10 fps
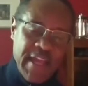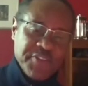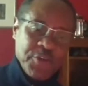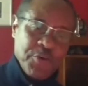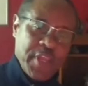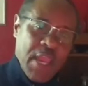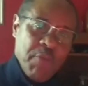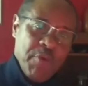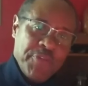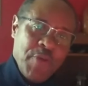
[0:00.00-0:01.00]
that's okay
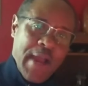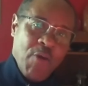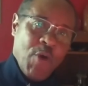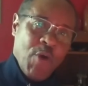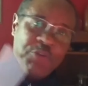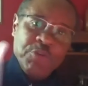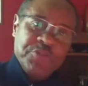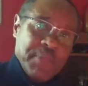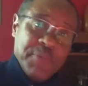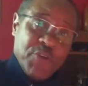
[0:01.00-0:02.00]
with you, I'll walk through
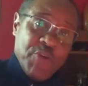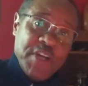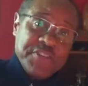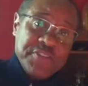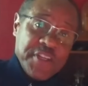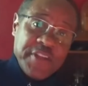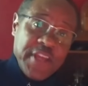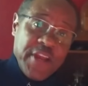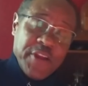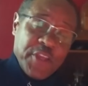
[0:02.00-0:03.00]
some of the questions that are
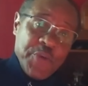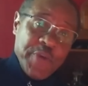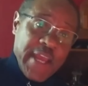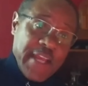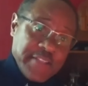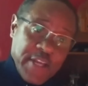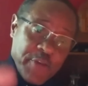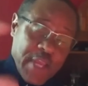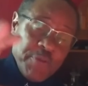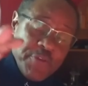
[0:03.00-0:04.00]
there in the Q&A. Is that
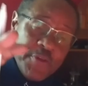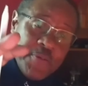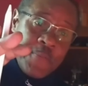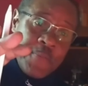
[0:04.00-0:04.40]
okay with you?